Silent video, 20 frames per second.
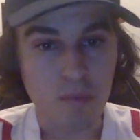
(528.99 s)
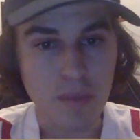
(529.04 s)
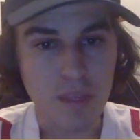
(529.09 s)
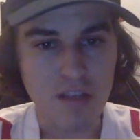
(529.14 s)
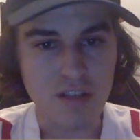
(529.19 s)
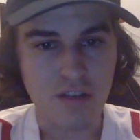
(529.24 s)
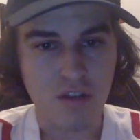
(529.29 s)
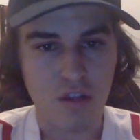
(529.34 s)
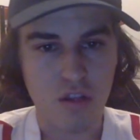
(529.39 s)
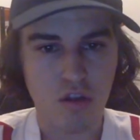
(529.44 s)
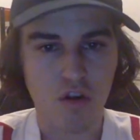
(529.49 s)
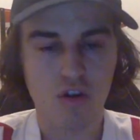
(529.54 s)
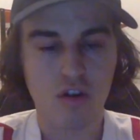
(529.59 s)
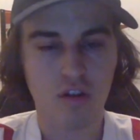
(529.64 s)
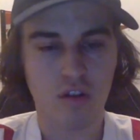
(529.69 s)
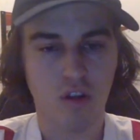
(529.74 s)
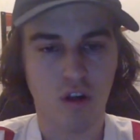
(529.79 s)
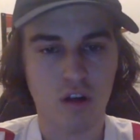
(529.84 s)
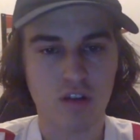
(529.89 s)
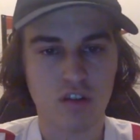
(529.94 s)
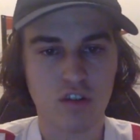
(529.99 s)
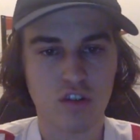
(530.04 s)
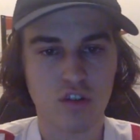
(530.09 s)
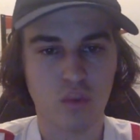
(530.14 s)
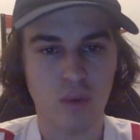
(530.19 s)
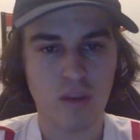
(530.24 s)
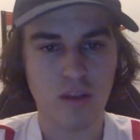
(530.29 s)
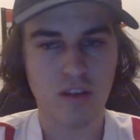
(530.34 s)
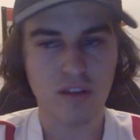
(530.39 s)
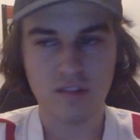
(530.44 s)
these 3rd and long
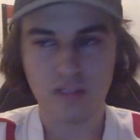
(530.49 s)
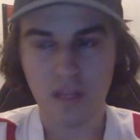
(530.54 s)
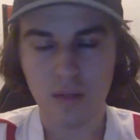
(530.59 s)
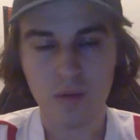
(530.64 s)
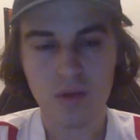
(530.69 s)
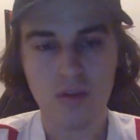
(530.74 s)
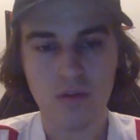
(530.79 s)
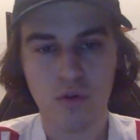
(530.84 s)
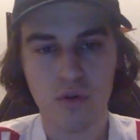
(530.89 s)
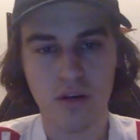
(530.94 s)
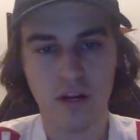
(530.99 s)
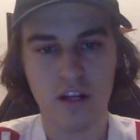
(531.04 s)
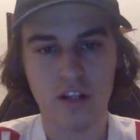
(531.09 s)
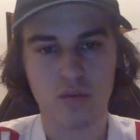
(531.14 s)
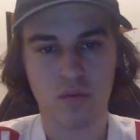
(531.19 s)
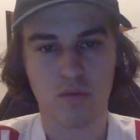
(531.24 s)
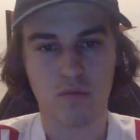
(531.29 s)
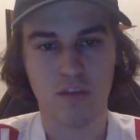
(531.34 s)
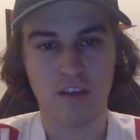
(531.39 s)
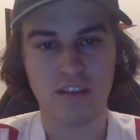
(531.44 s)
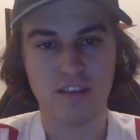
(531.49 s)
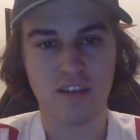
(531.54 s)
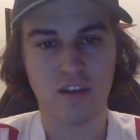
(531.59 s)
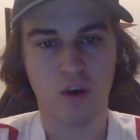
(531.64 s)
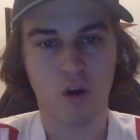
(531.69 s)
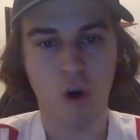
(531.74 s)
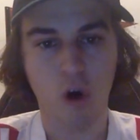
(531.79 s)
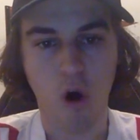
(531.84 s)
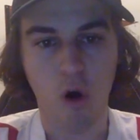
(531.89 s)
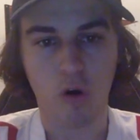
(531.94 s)
situations, that's what the 49ers were facing
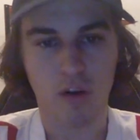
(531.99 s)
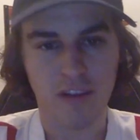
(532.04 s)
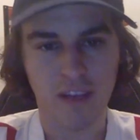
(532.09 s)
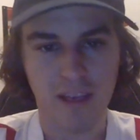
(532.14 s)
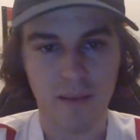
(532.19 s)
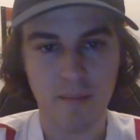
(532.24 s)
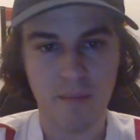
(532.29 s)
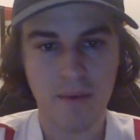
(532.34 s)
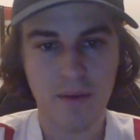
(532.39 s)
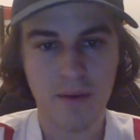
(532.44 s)
all game.